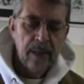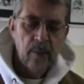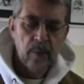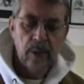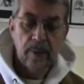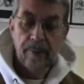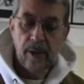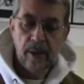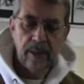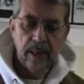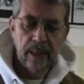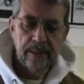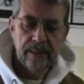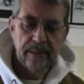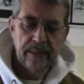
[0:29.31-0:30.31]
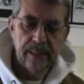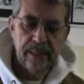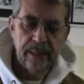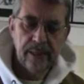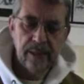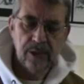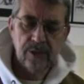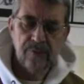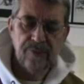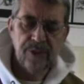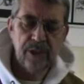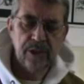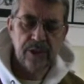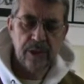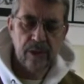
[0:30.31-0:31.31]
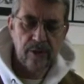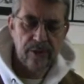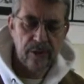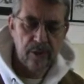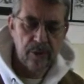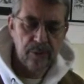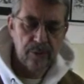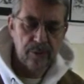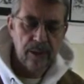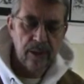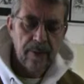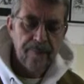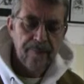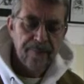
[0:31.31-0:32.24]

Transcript: whereupon elected kings feasted on the loot.